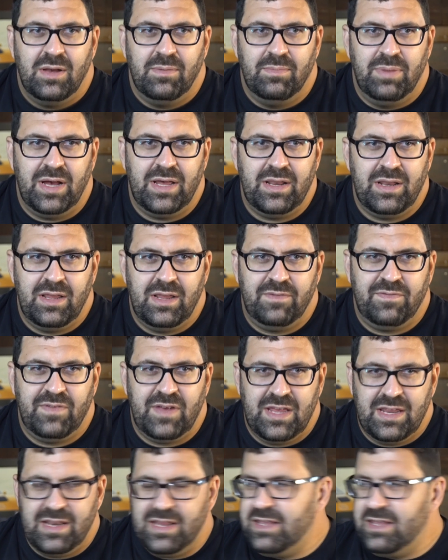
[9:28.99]
But if
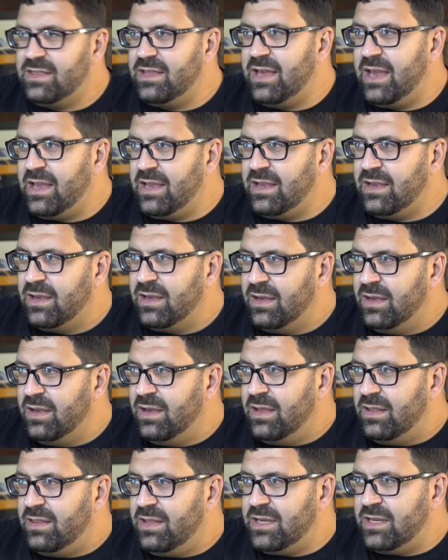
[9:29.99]
anything,
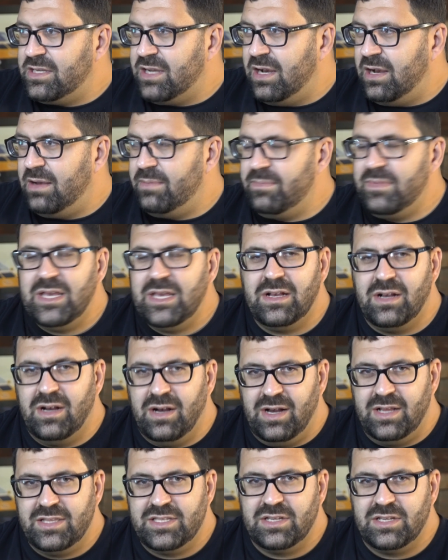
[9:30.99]
they taught me
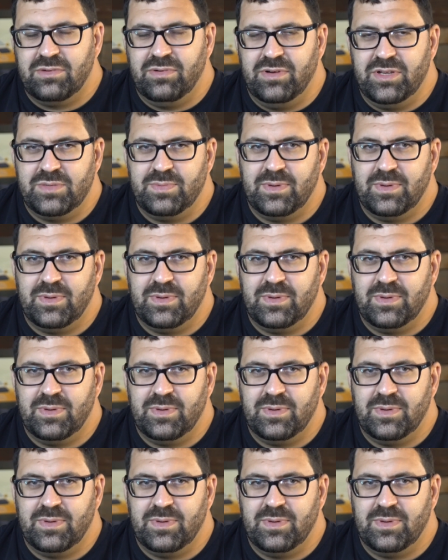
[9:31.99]
consequence,